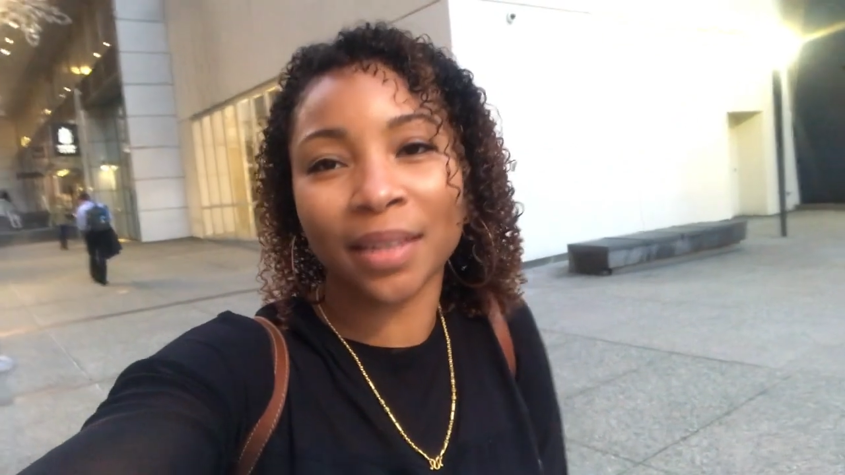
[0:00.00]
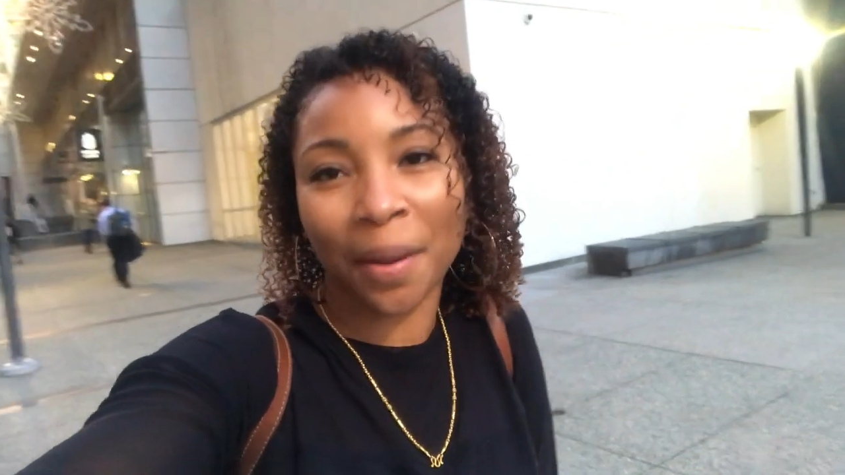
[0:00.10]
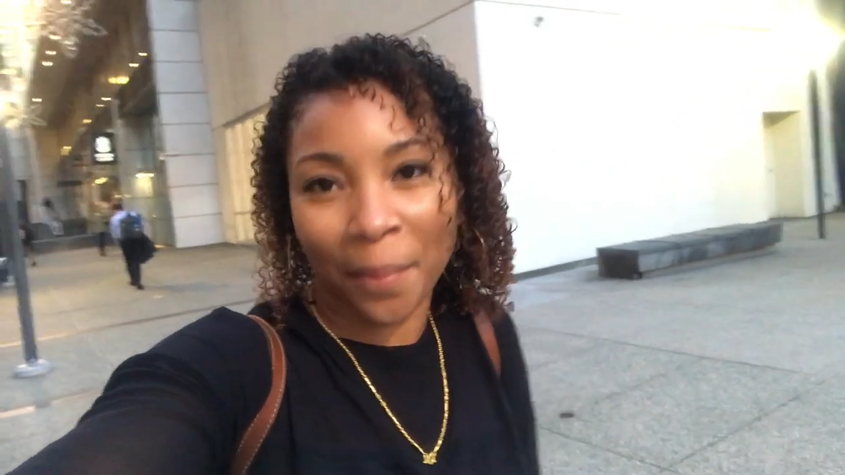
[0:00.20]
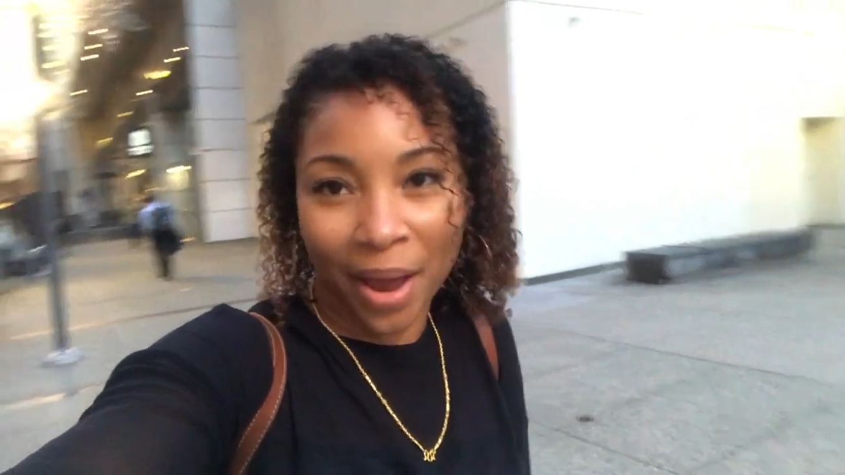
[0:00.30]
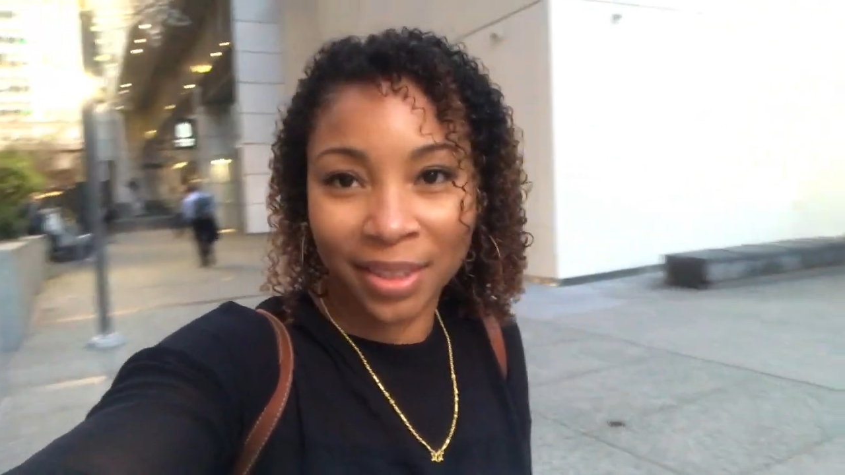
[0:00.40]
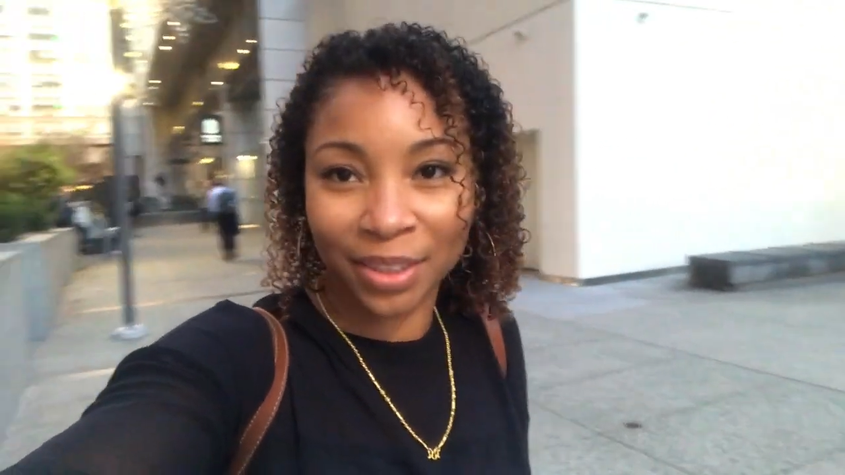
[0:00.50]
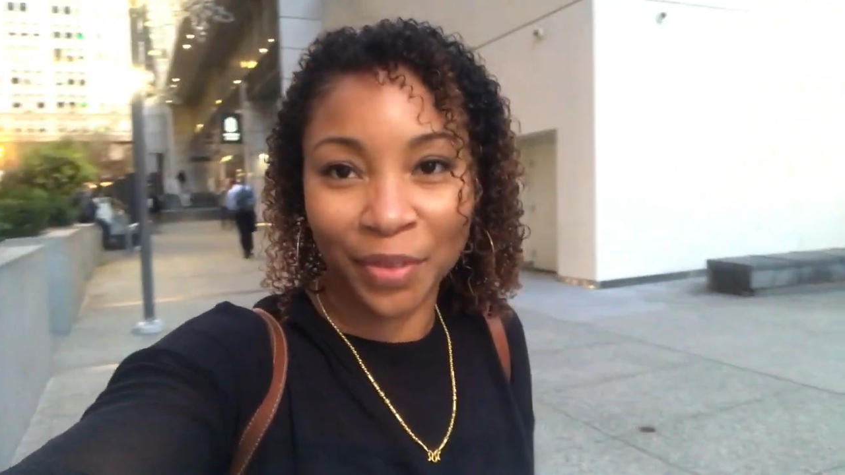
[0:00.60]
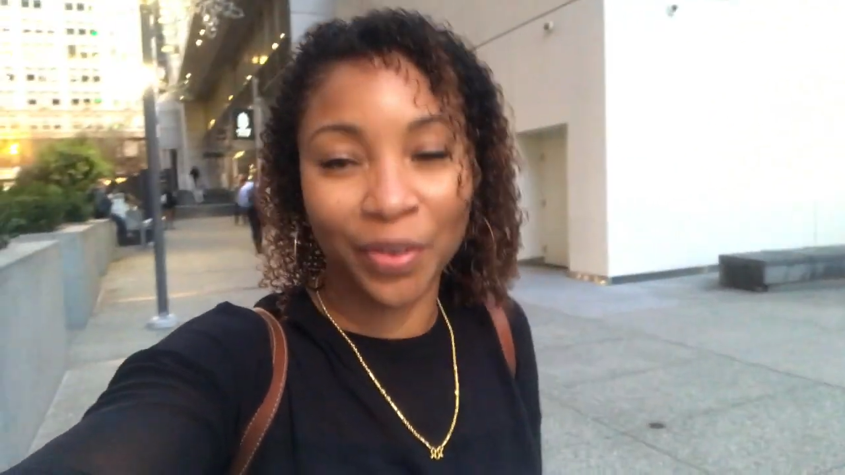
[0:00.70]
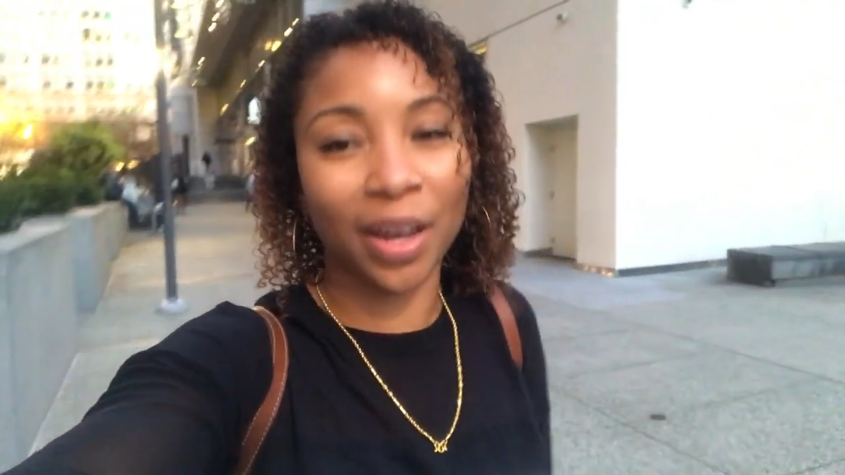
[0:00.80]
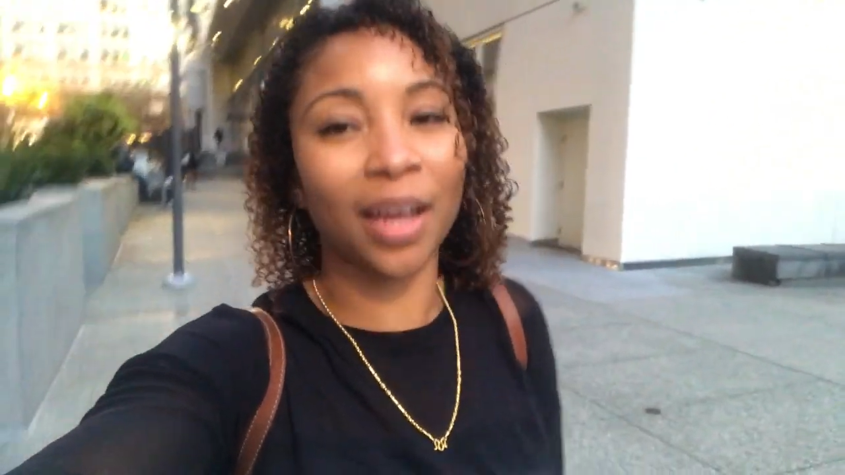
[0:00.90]
ambassador
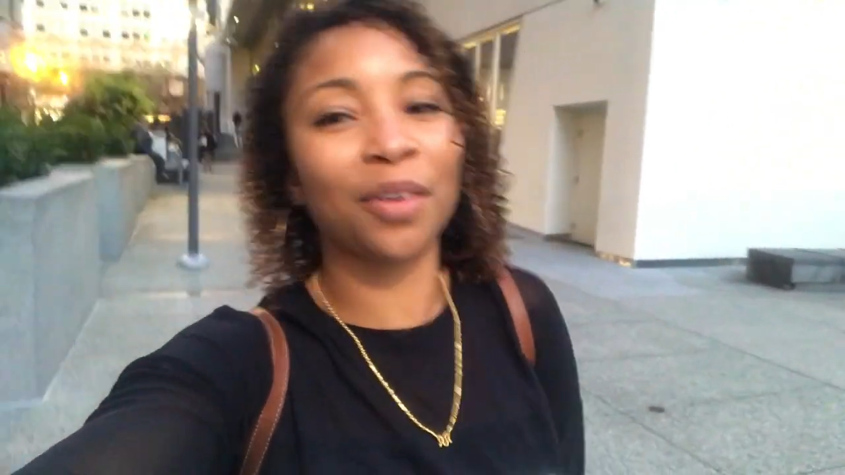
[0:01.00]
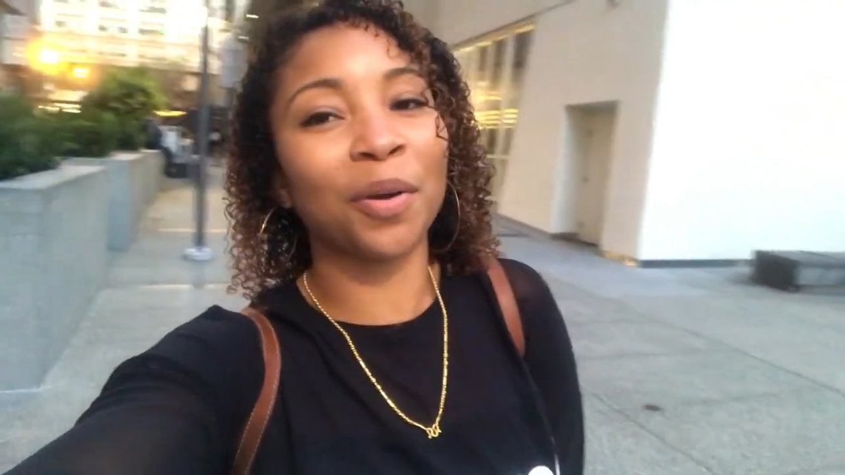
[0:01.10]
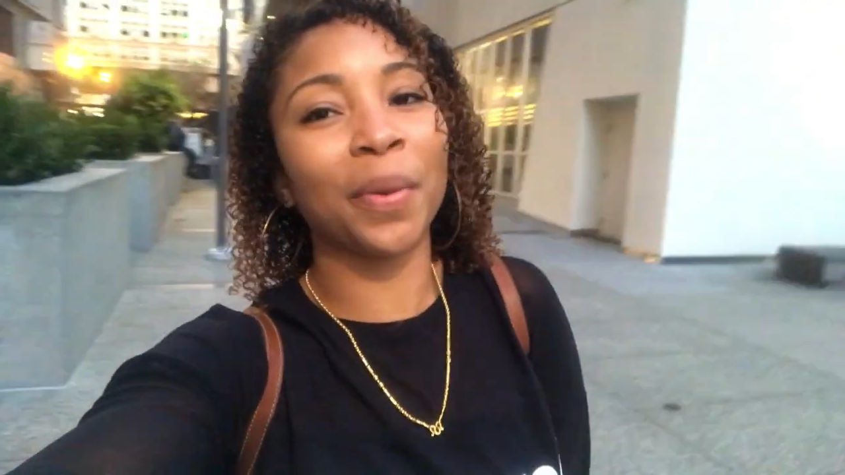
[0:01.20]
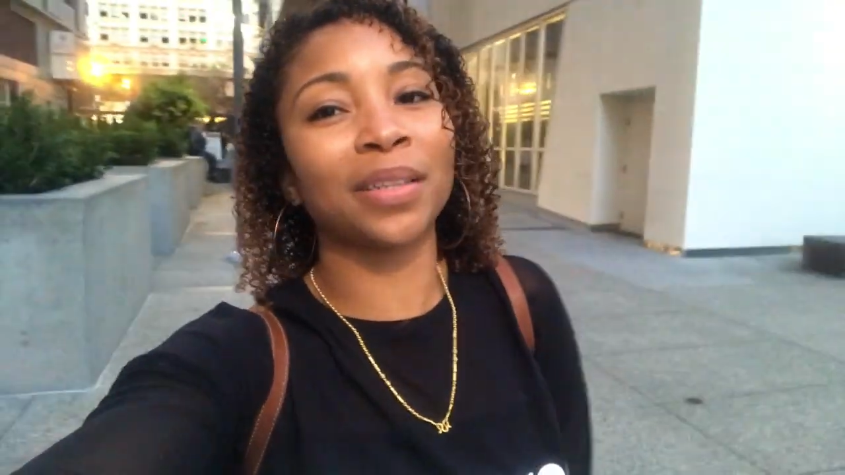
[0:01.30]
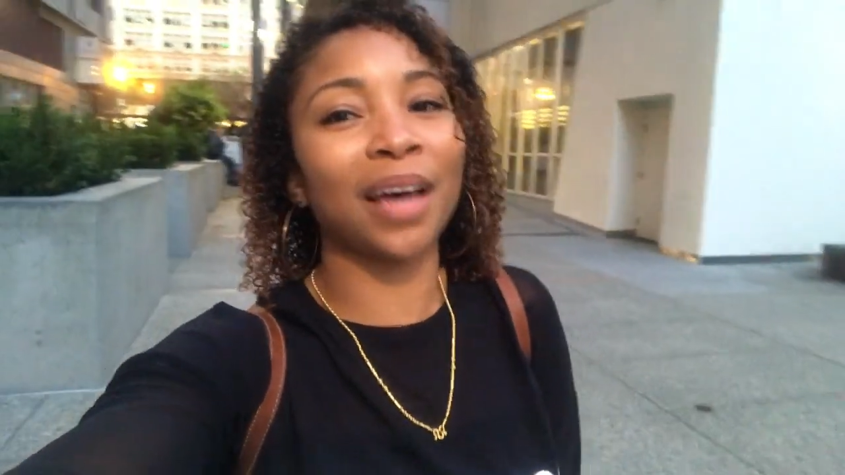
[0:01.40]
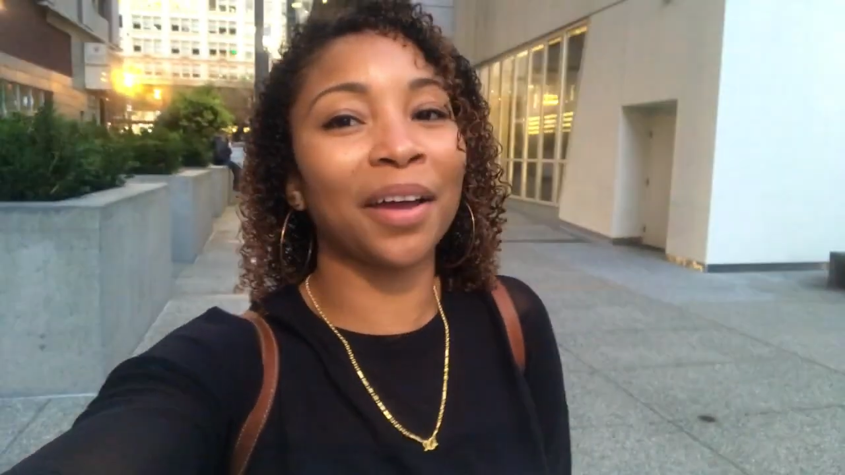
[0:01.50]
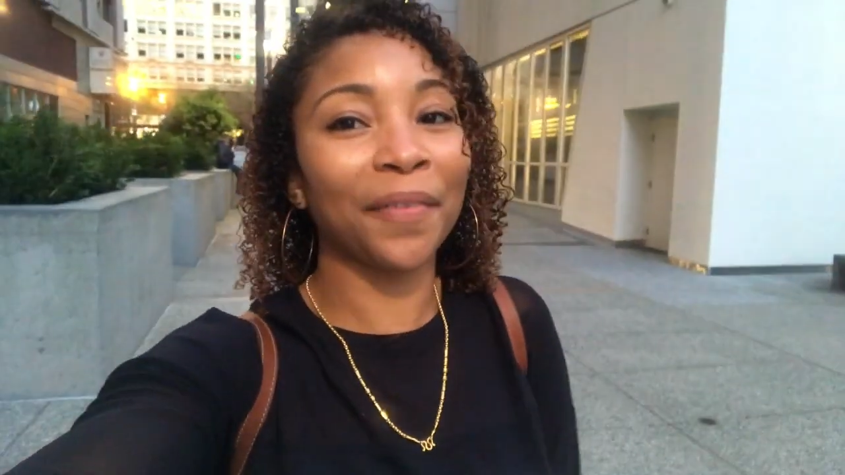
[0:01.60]
for Cancun because I